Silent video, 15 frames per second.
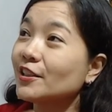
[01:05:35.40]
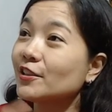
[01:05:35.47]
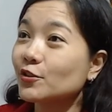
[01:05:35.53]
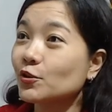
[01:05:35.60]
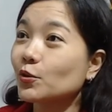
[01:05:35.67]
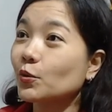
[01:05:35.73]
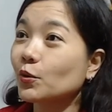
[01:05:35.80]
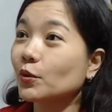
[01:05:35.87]

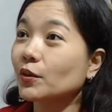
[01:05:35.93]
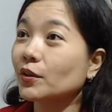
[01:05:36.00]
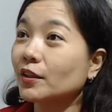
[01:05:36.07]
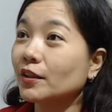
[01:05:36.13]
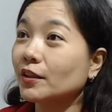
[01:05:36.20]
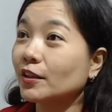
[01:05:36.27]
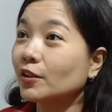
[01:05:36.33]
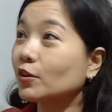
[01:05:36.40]
so,
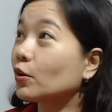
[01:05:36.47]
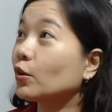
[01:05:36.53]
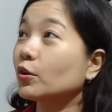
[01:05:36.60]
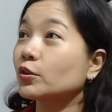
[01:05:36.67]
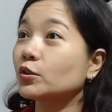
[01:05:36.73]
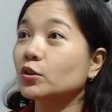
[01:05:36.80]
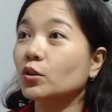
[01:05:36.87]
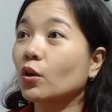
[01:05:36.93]
and the
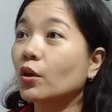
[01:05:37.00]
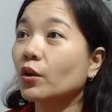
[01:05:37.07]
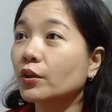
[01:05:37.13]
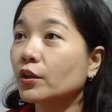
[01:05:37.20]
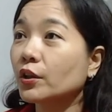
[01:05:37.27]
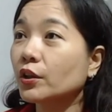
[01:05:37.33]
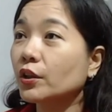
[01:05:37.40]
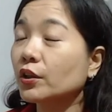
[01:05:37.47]
dog saw
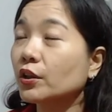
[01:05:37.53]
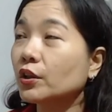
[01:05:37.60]
her,